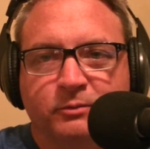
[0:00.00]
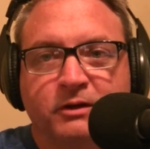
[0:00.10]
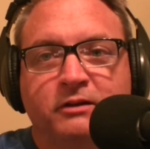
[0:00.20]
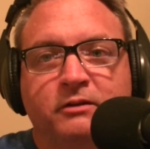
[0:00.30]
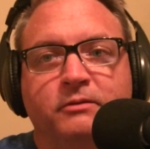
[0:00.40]
We're
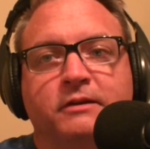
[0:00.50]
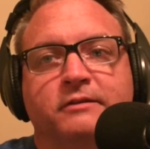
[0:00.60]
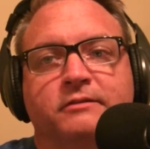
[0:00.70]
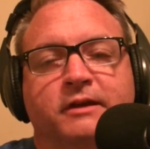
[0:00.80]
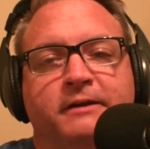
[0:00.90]
going to do
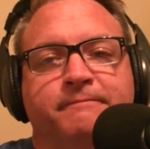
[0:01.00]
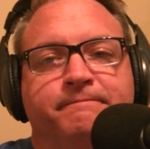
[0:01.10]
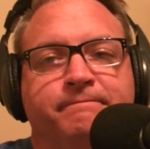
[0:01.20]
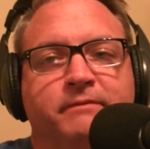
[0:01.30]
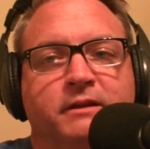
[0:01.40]
this, okay?
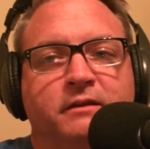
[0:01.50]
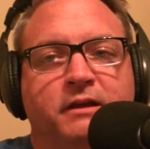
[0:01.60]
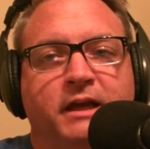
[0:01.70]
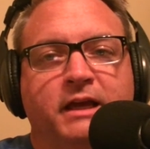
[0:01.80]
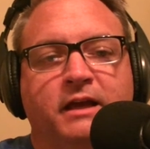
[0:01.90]

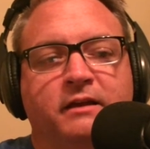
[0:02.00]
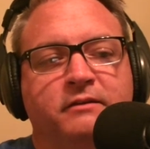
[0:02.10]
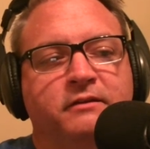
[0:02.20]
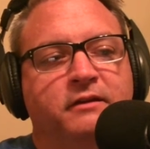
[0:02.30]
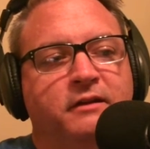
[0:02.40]

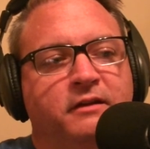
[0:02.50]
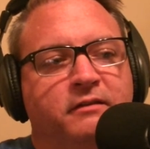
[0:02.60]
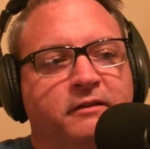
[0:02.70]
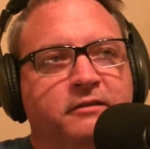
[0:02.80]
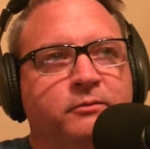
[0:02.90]
And
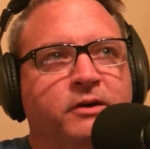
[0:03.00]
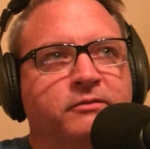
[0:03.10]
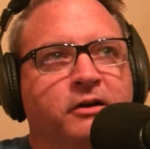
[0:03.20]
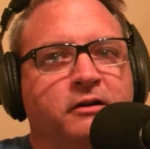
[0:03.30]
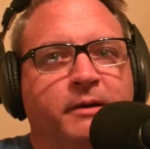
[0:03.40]
this is what I've
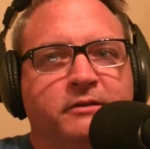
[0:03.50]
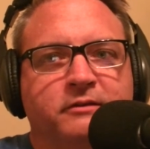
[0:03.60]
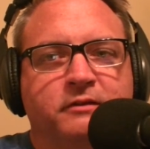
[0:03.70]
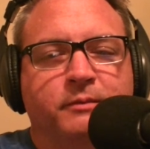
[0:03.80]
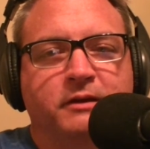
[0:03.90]
talked about
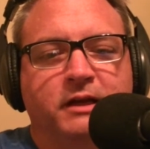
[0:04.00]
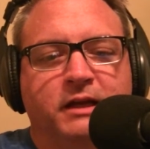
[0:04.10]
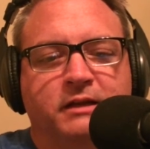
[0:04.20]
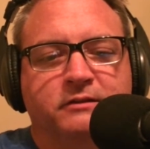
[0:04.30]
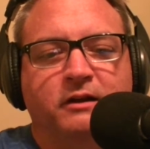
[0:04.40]
since the
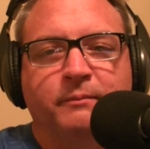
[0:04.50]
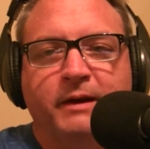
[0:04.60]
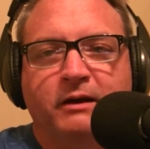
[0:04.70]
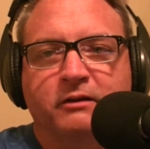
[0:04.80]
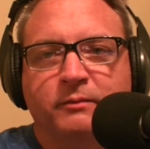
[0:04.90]
beginning. It's all
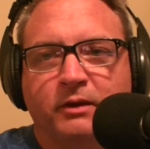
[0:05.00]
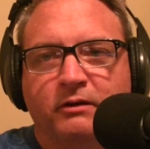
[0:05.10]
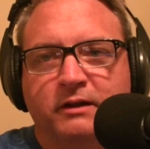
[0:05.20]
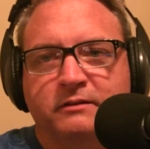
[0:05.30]
about community.